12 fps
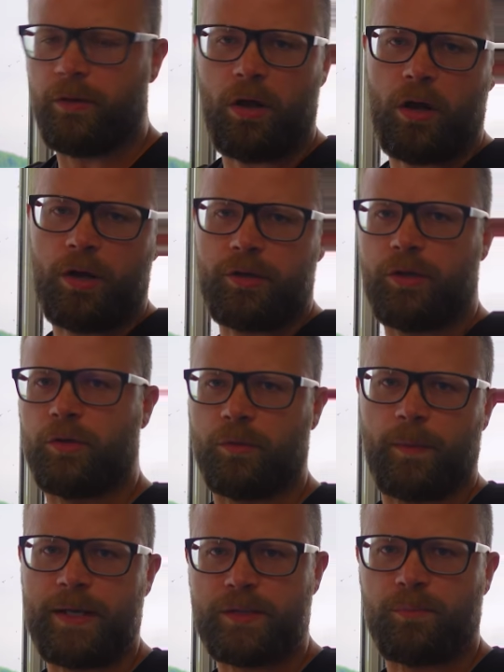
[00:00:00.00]
on your
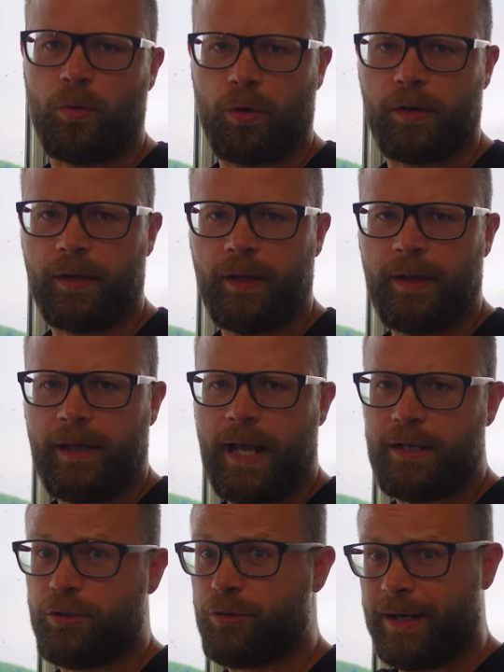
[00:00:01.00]
wasteboard
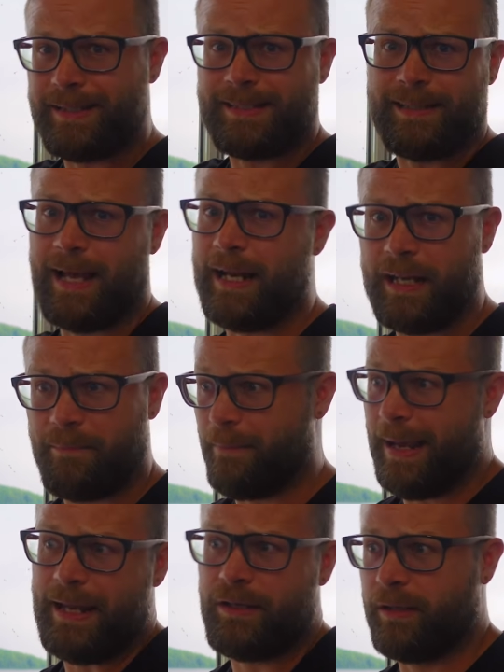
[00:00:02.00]
and you try and slide it
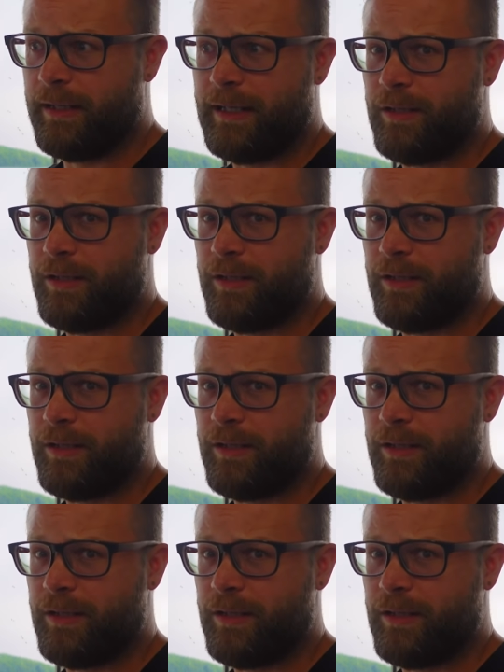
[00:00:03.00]
manually,